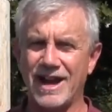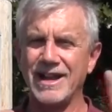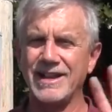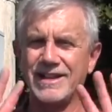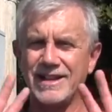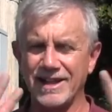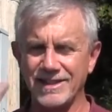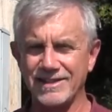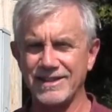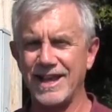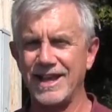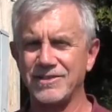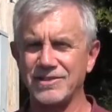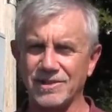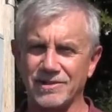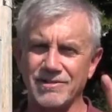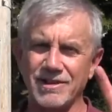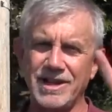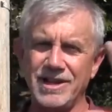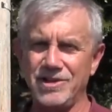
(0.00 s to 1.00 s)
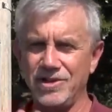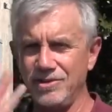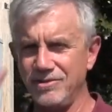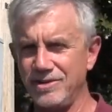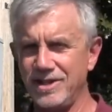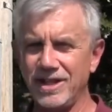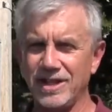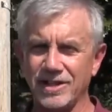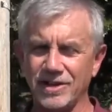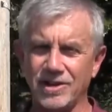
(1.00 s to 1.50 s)
I get that. The Green
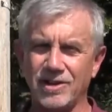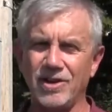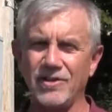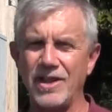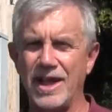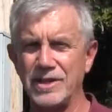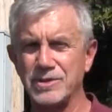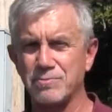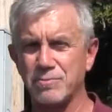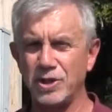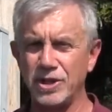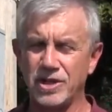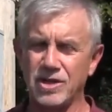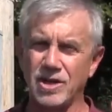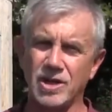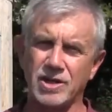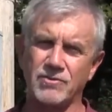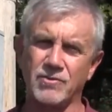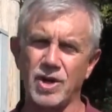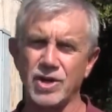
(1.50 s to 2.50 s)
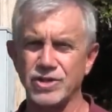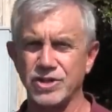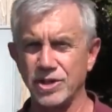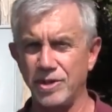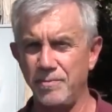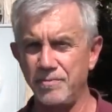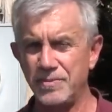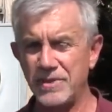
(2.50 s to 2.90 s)
New Deal and all that's pretty controversial.